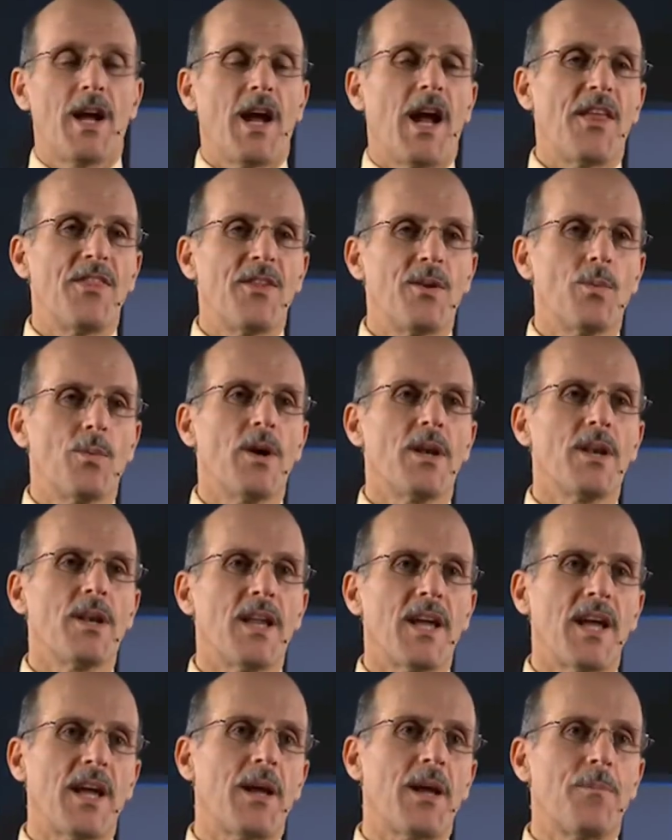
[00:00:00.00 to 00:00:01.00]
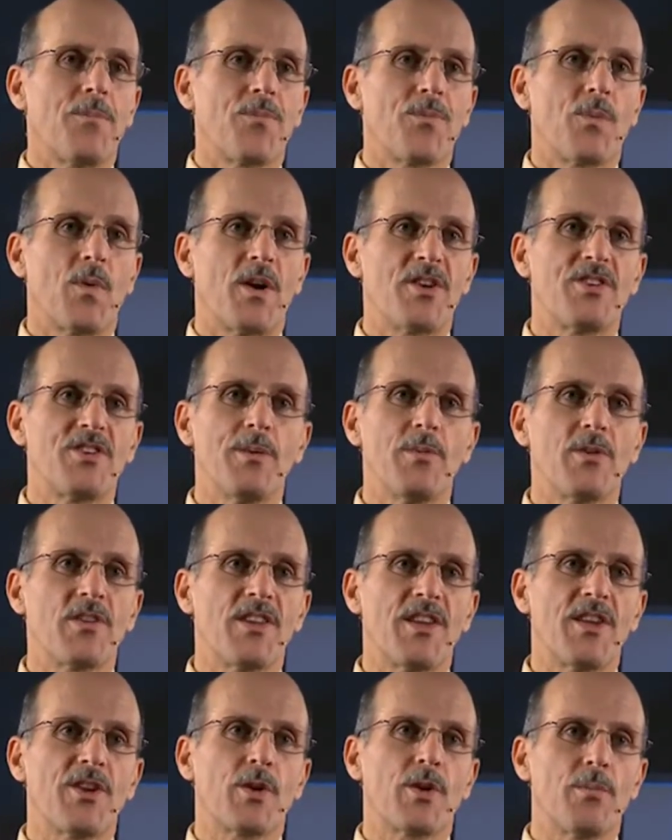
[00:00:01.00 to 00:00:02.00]
And then one day, while she was
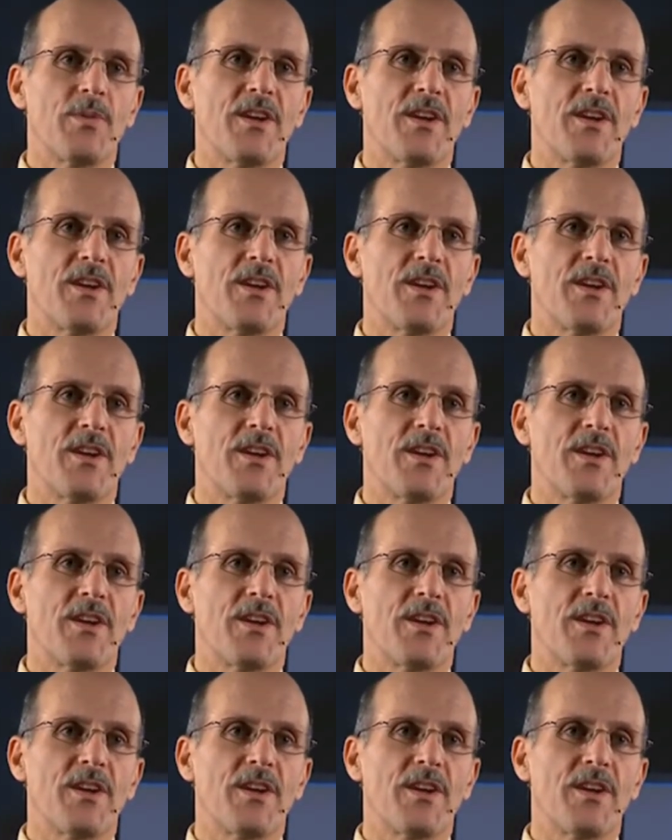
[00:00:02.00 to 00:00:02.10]
in her